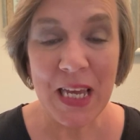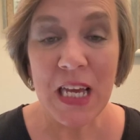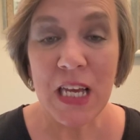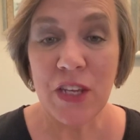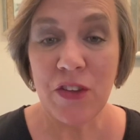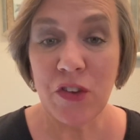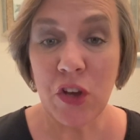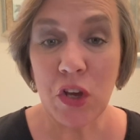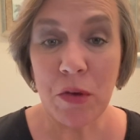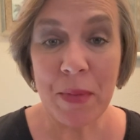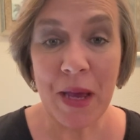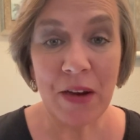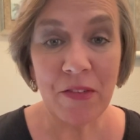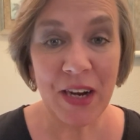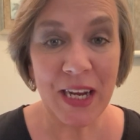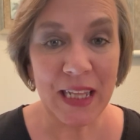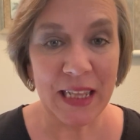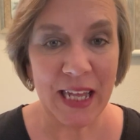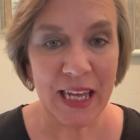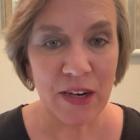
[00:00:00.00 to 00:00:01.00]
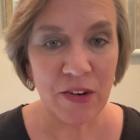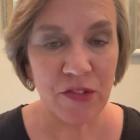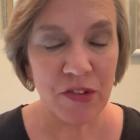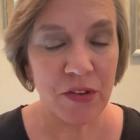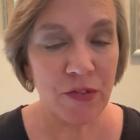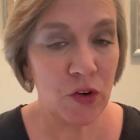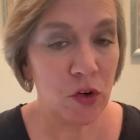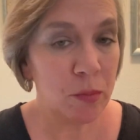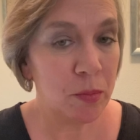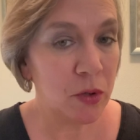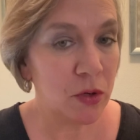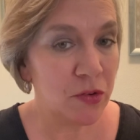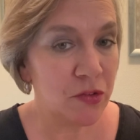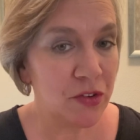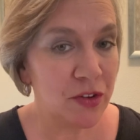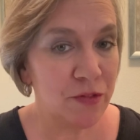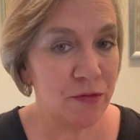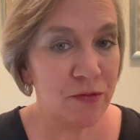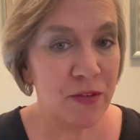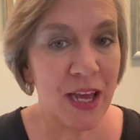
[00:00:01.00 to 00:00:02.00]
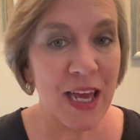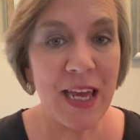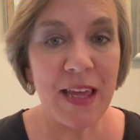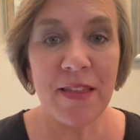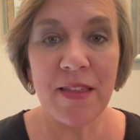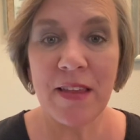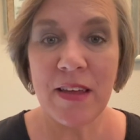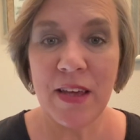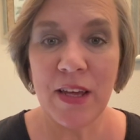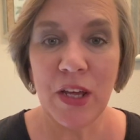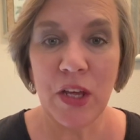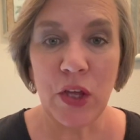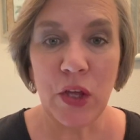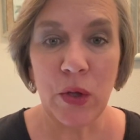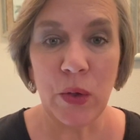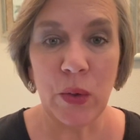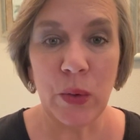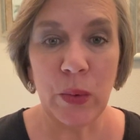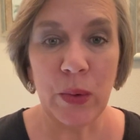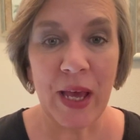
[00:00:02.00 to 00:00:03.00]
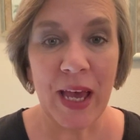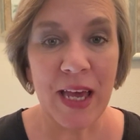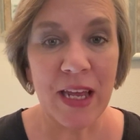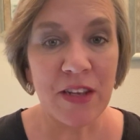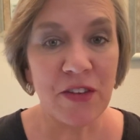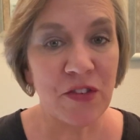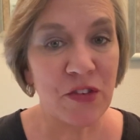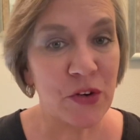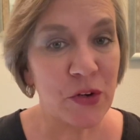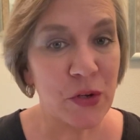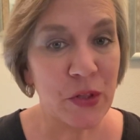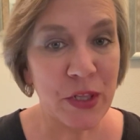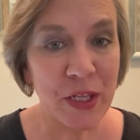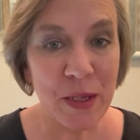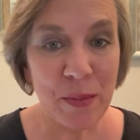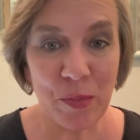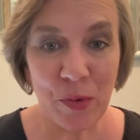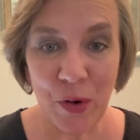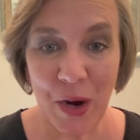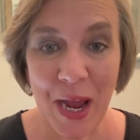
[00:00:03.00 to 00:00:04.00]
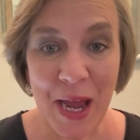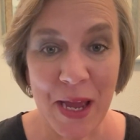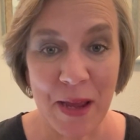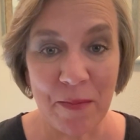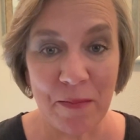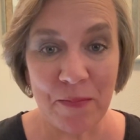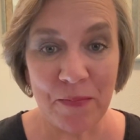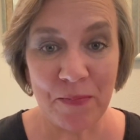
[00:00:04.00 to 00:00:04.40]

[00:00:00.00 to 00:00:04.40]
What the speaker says: So you may write letters. If you're a person of faith, you can certainly pray.